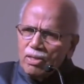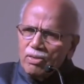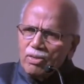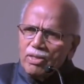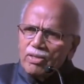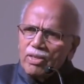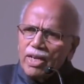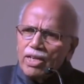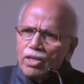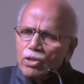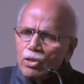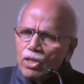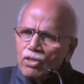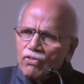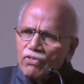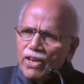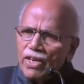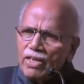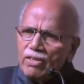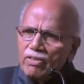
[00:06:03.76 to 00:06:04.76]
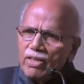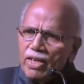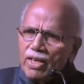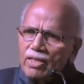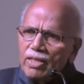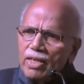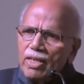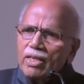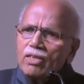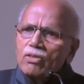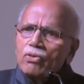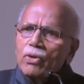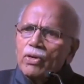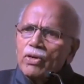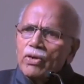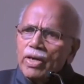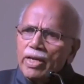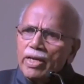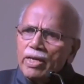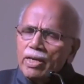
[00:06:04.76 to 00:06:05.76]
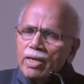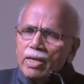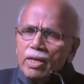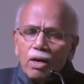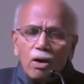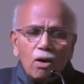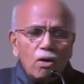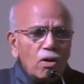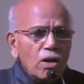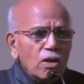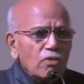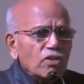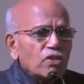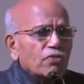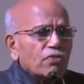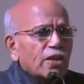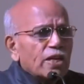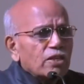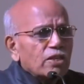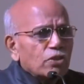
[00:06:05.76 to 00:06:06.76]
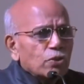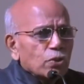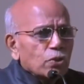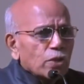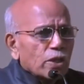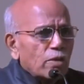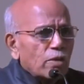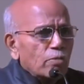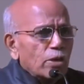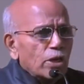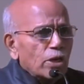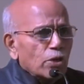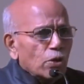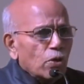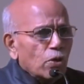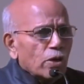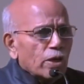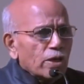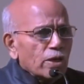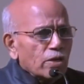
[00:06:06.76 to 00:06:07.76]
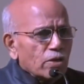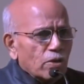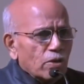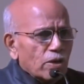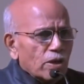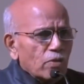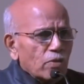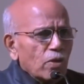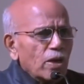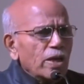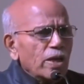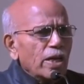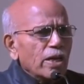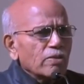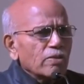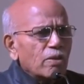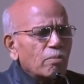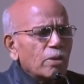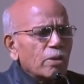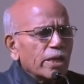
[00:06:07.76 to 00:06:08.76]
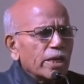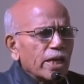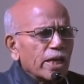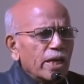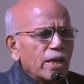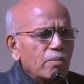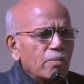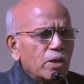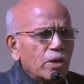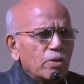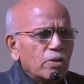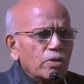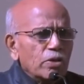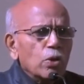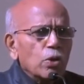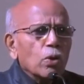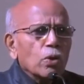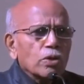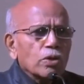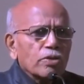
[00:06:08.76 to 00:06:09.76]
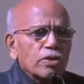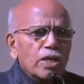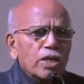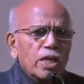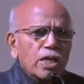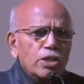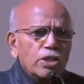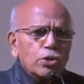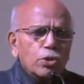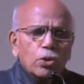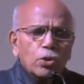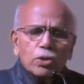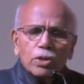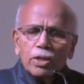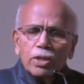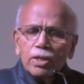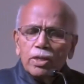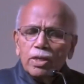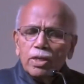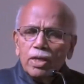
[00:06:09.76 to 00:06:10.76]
resigned to his fate, saying that he's going to die. All of his friends used to come and talk. And one day somebody came and really joked.